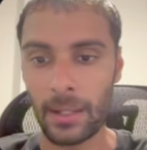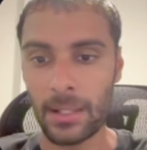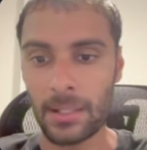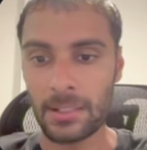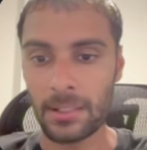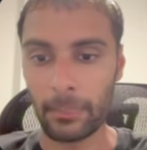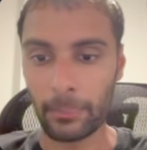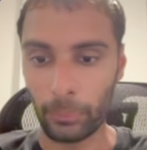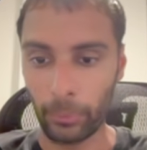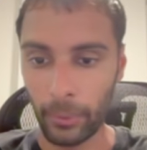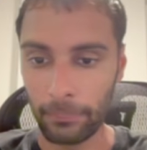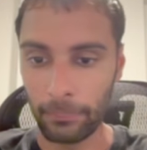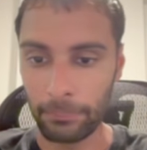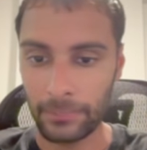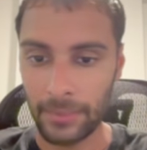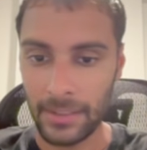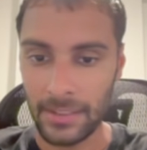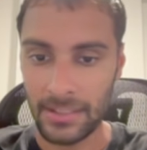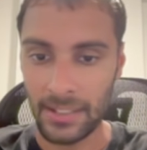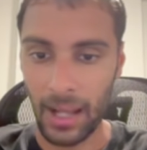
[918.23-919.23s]
Number one
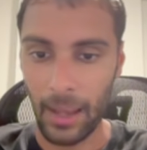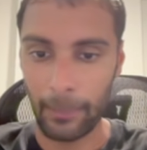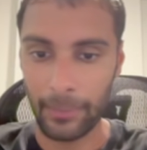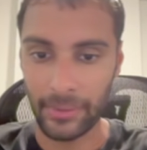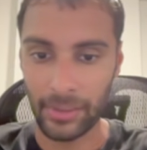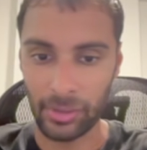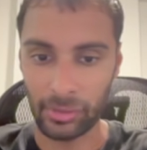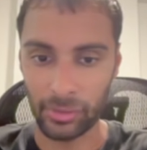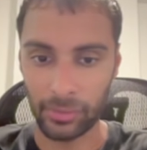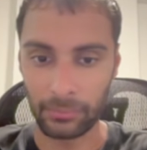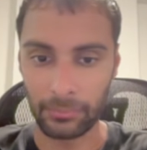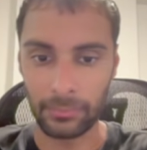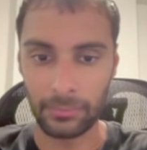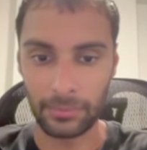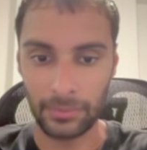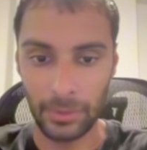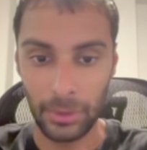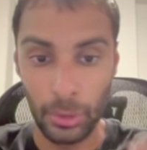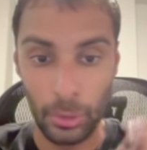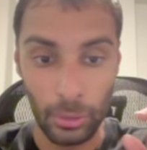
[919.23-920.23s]
is competition.
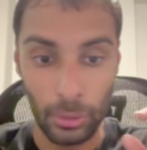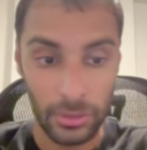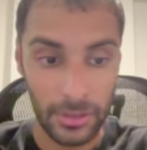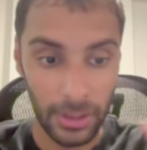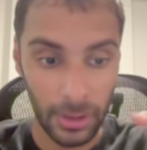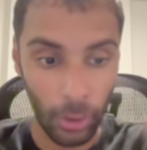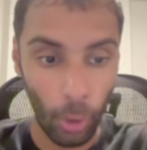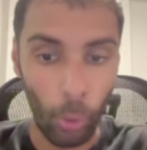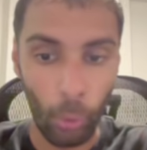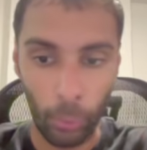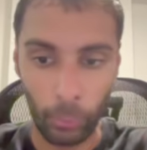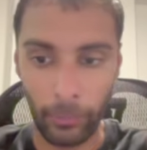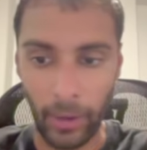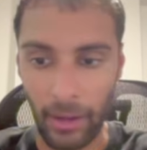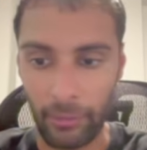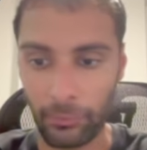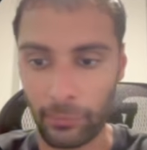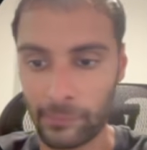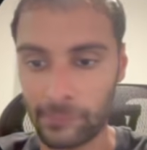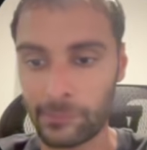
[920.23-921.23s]
Use their local
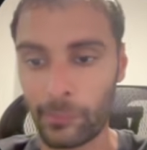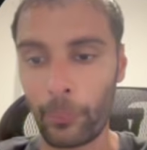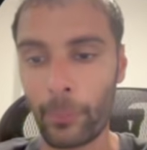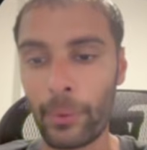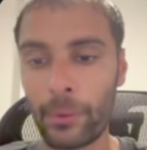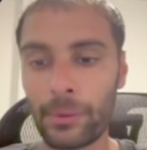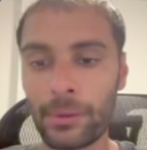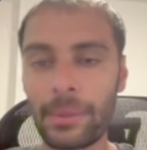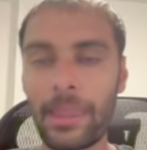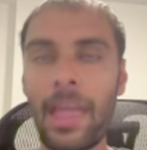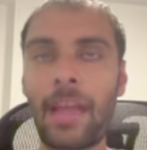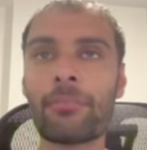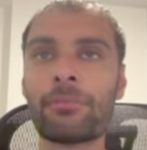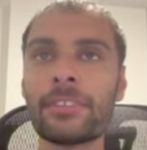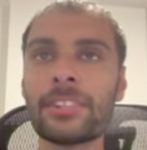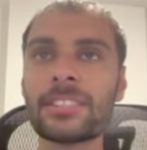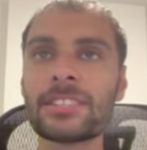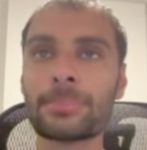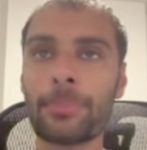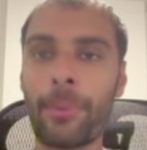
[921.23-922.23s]
rivals. So
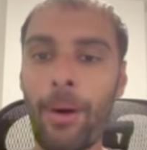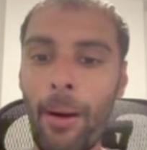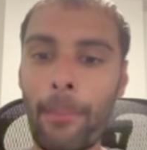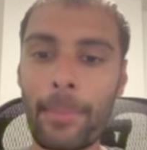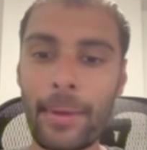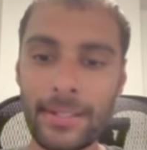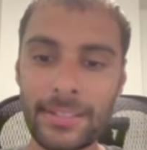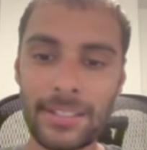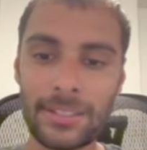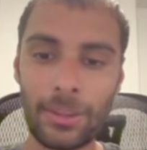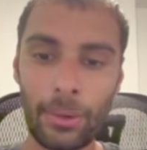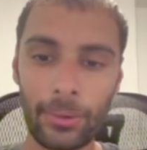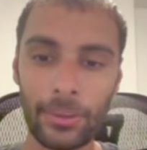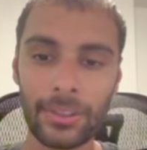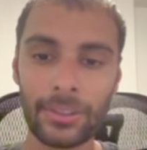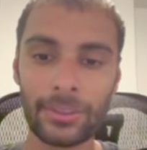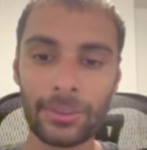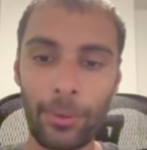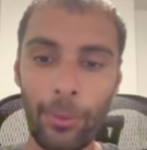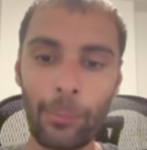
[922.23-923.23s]
every small business owner
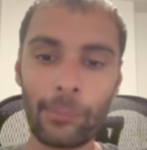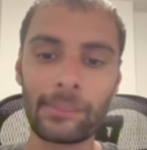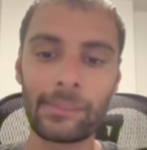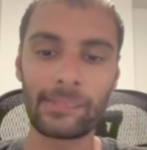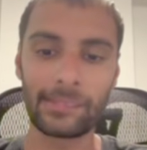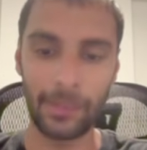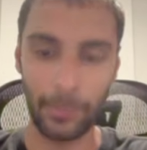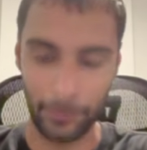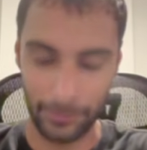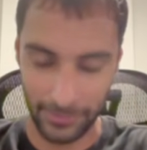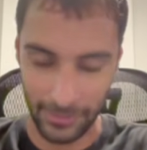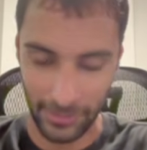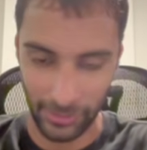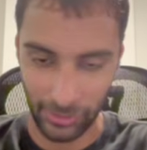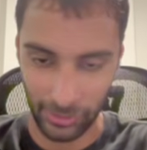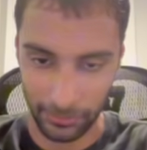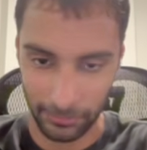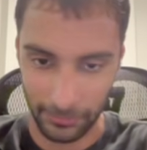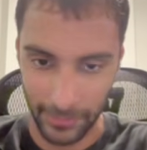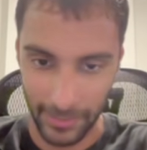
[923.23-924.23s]
knows this
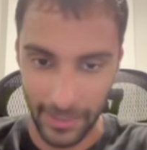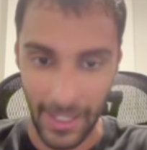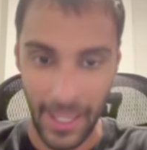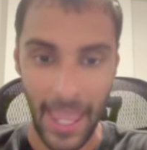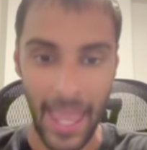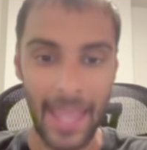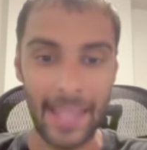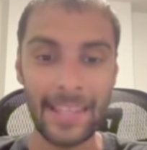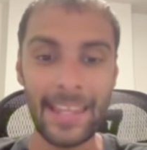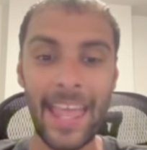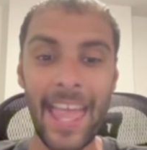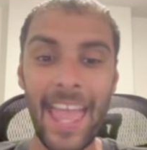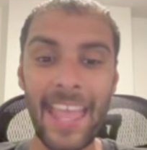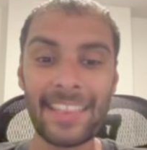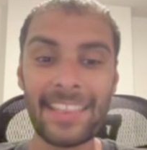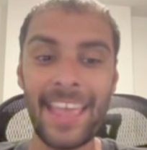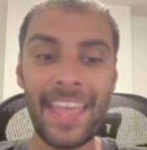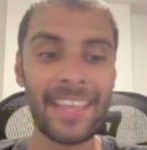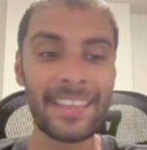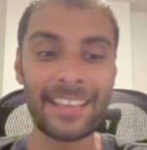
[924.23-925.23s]
competition, and
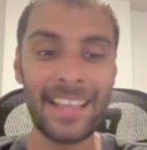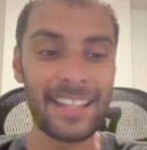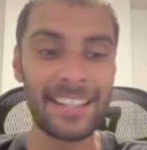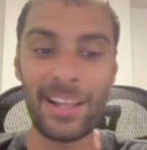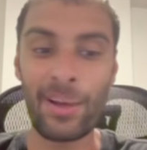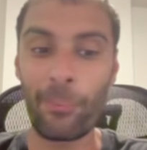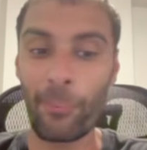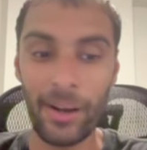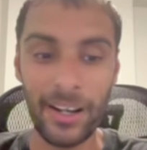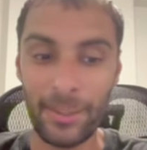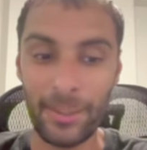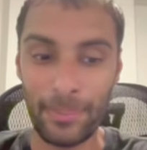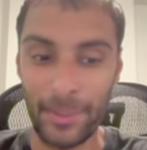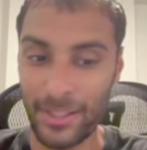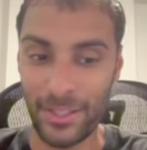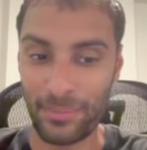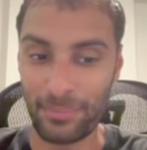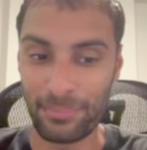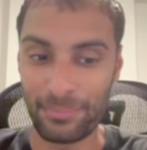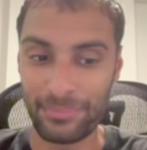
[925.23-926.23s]
they want to beat
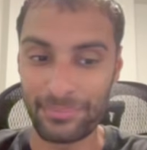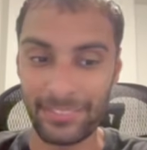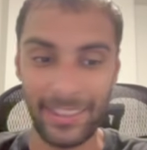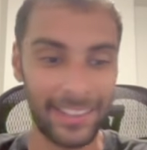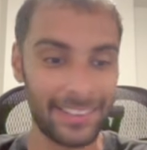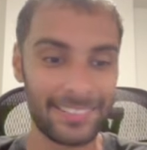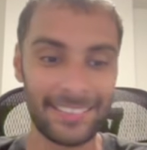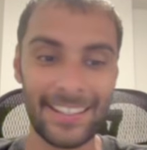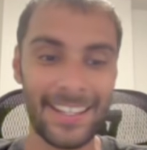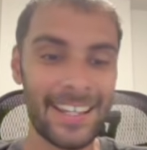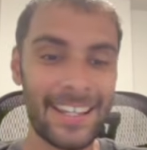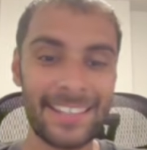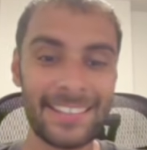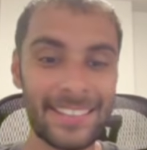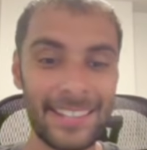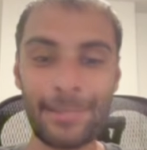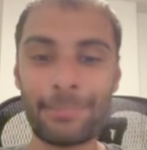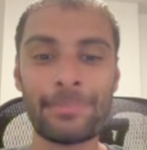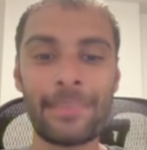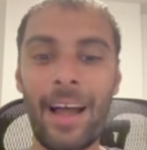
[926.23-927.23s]
them. Like
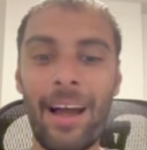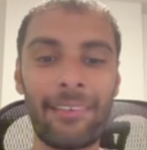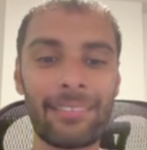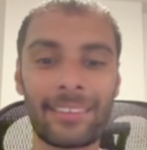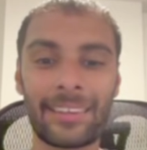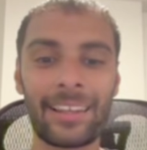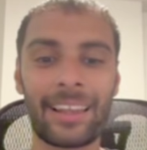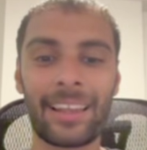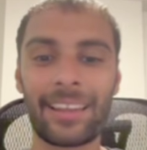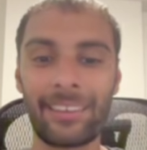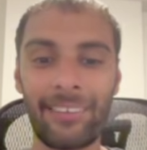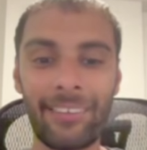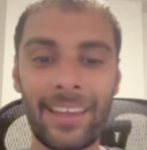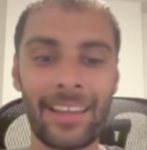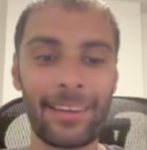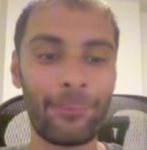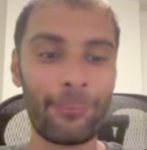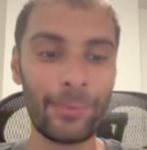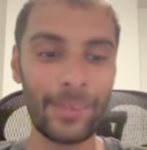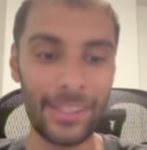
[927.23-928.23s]
deep down, they're like, okay,
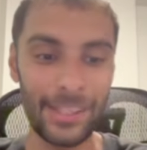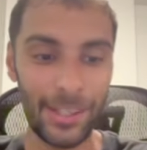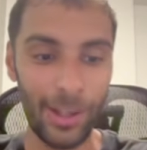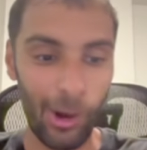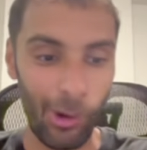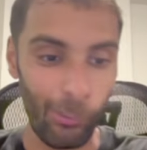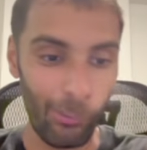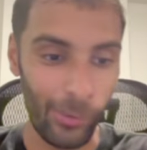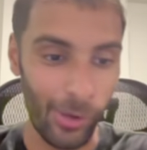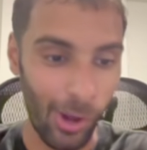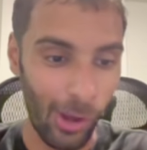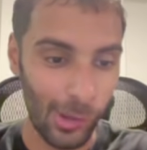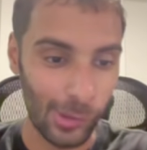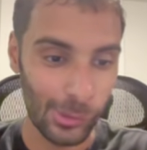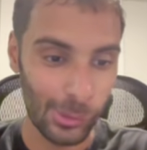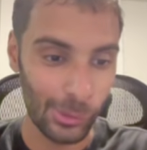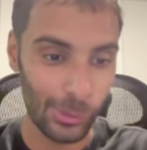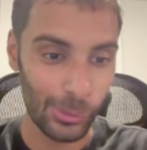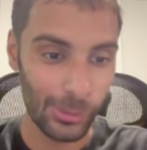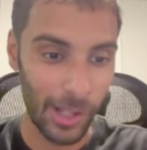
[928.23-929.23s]
we also
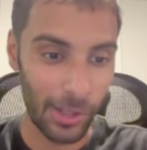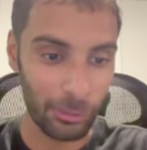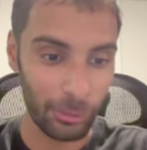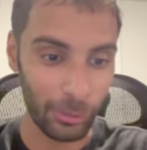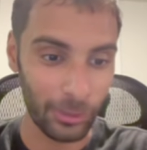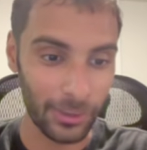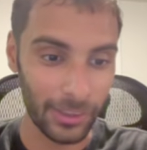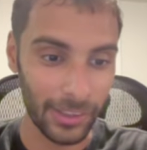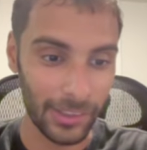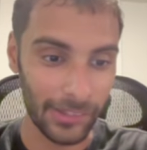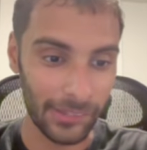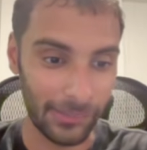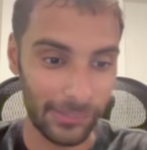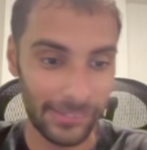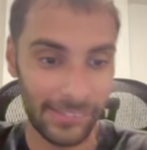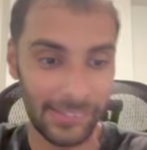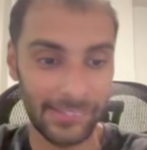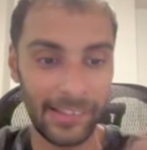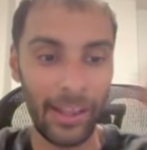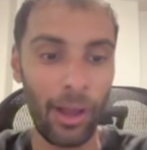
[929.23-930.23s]
do dental clinic
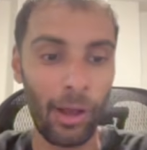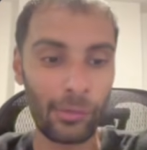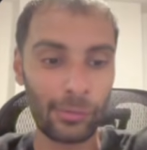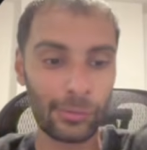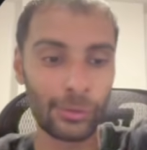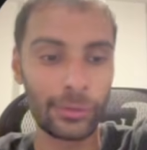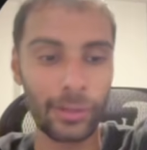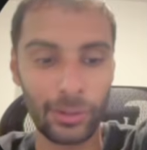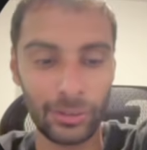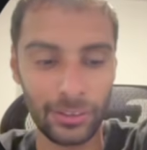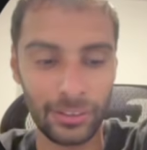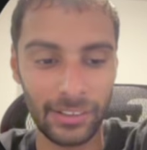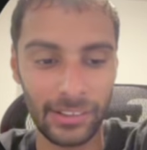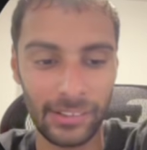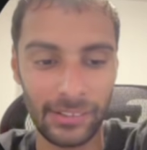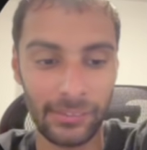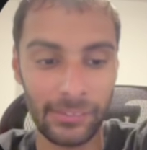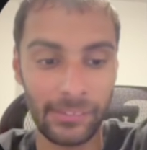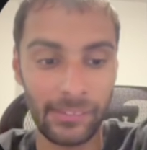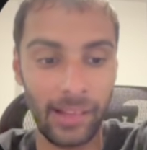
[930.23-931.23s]
services. They also do dental clinic
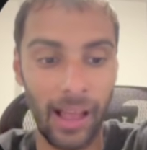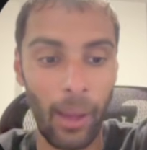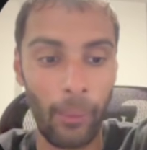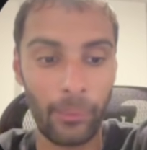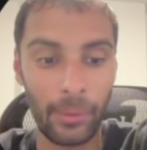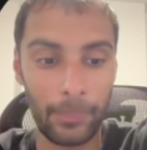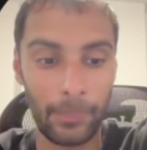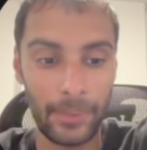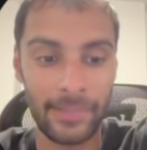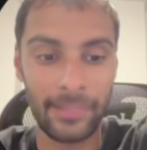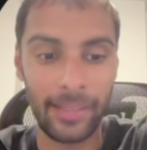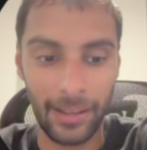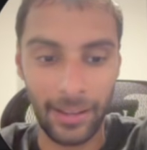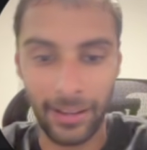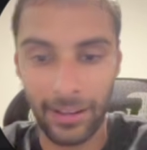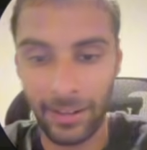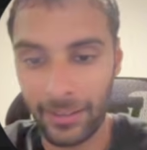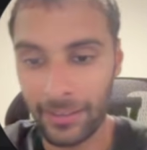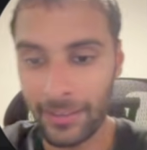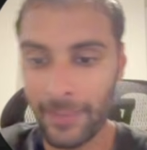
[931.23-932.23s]
services. I want to beat that
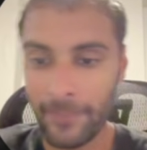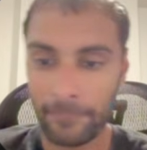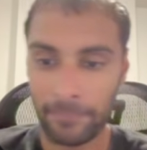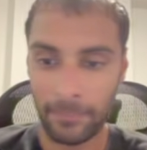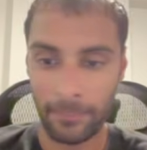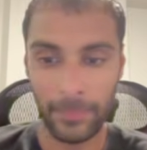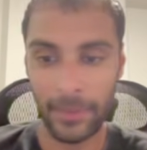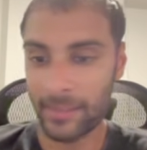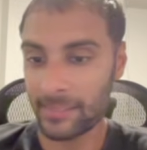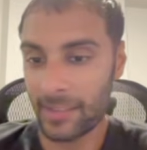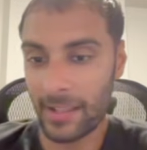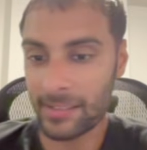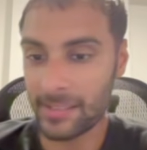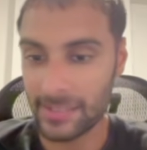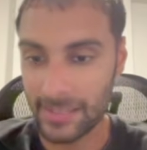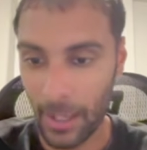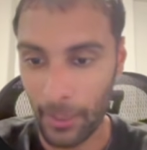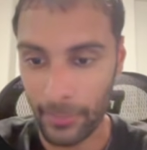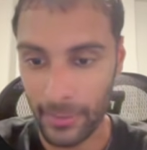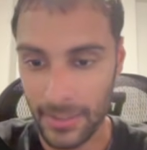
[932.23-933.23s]
guy because that's just
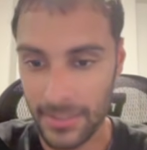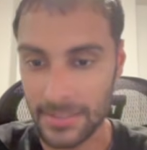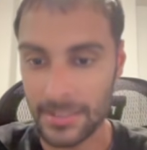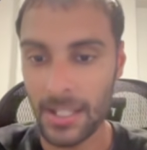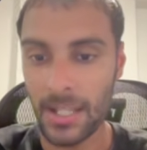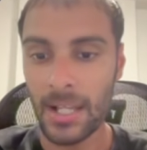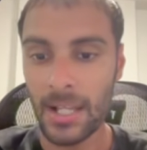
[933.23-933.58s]
how it is.